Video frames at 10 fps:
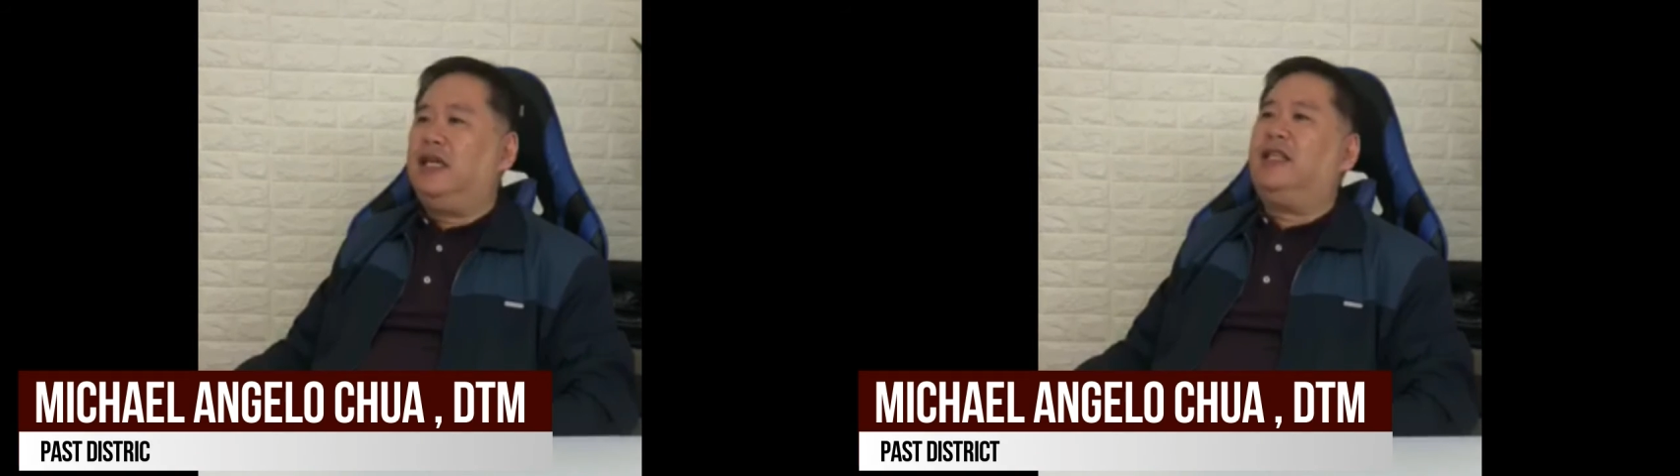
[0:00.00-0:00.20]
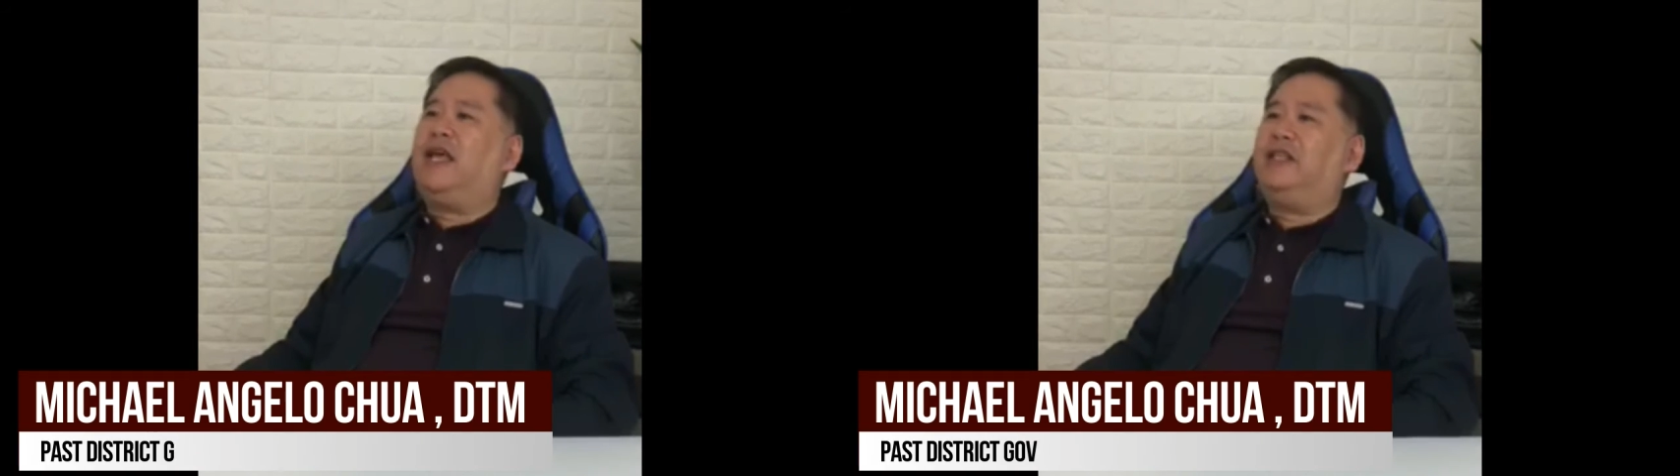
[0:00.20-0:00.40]

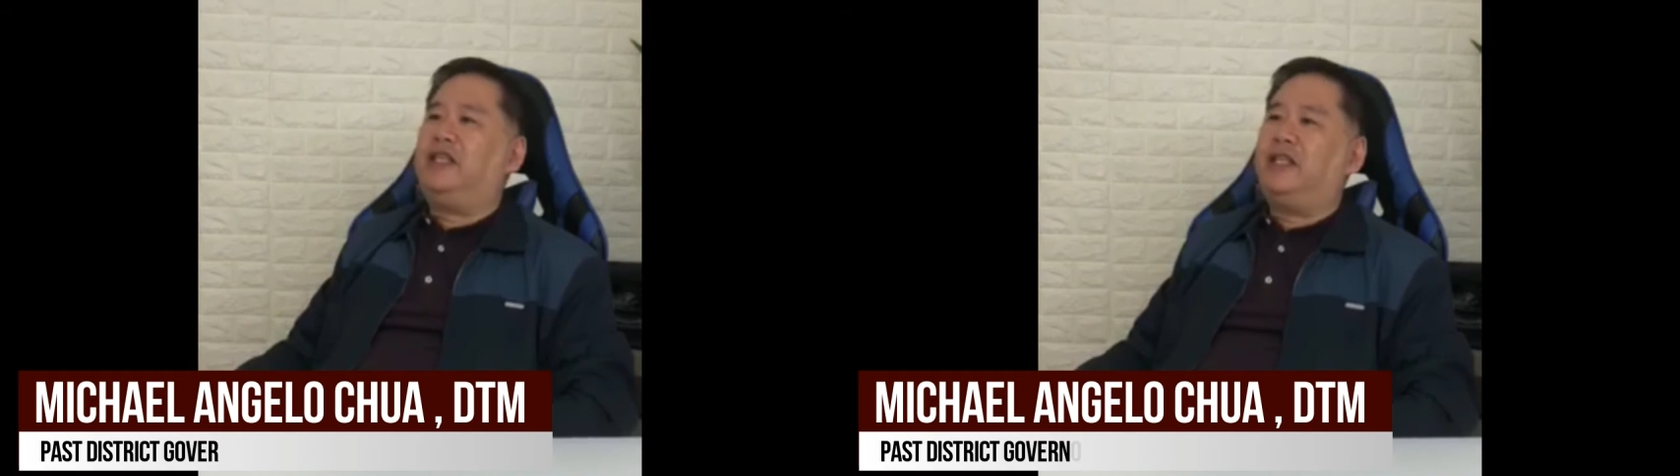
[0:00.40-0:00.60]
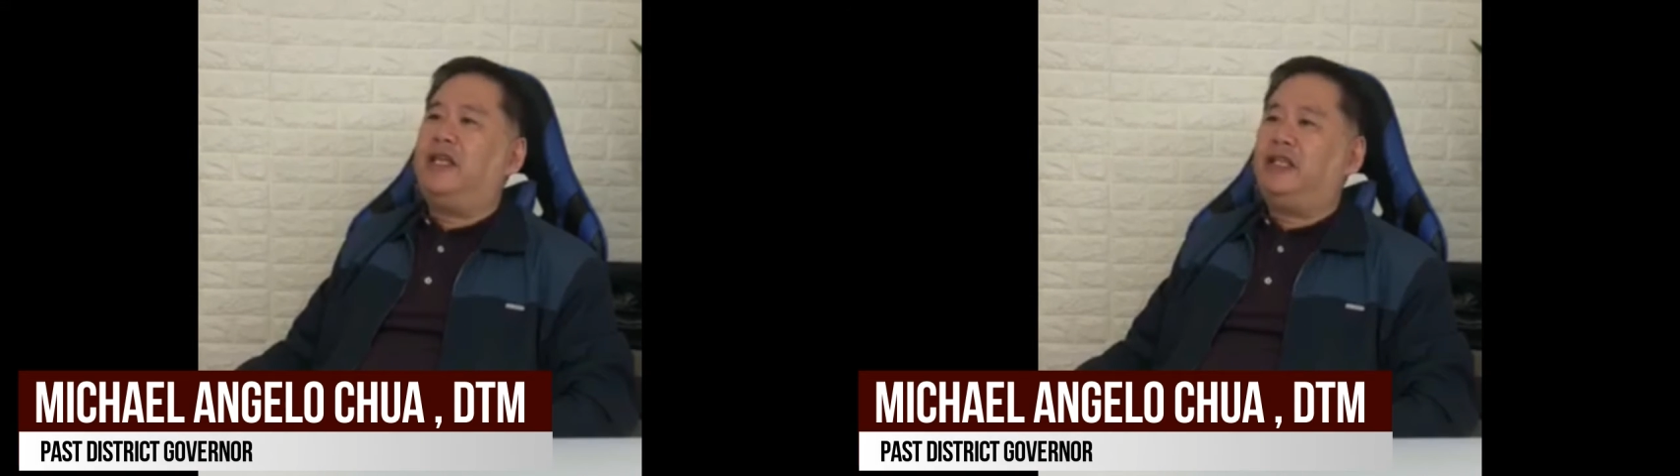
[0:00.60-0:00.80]
in
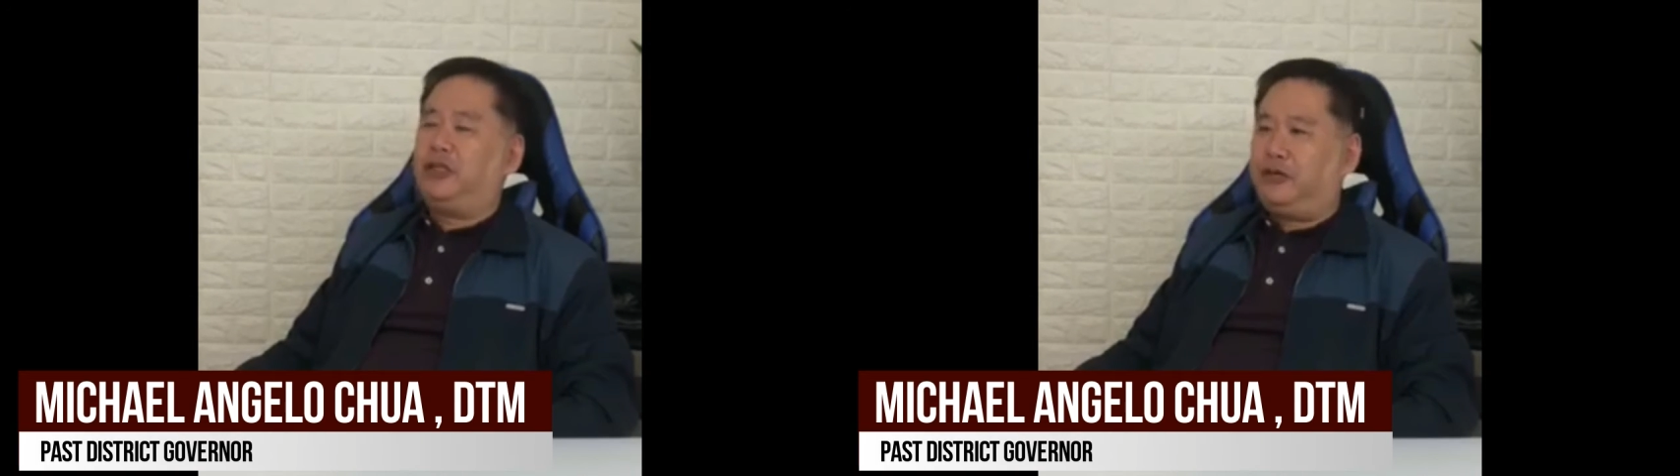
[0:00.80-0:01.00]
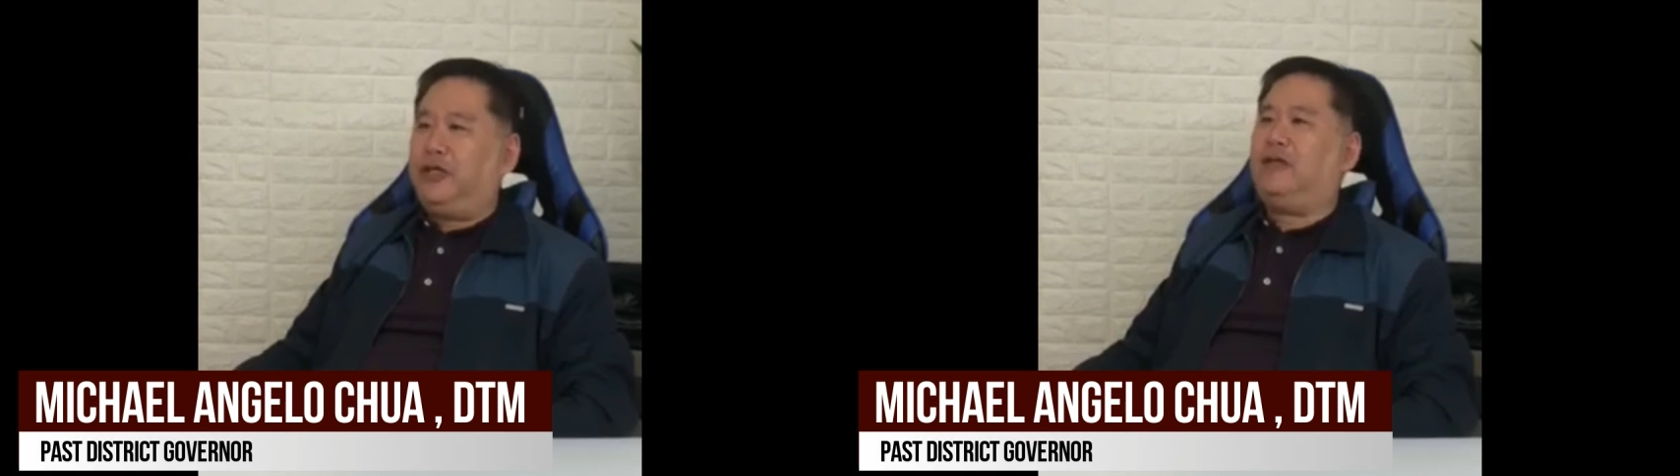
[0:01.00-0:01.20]

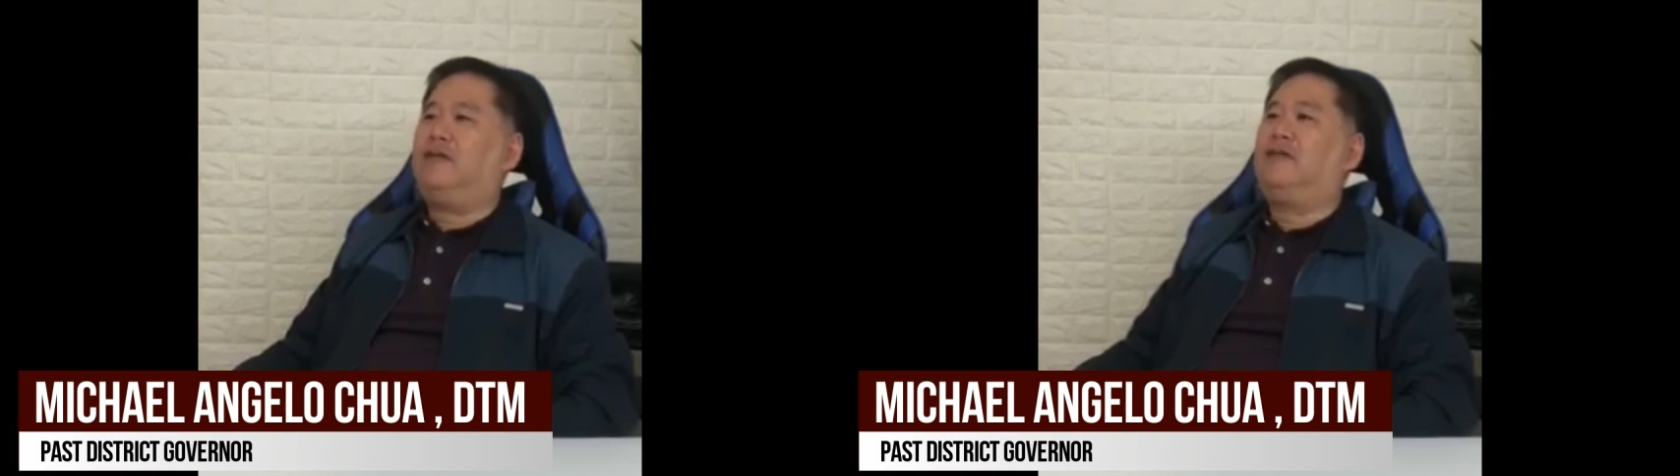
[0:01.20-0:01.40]
1993.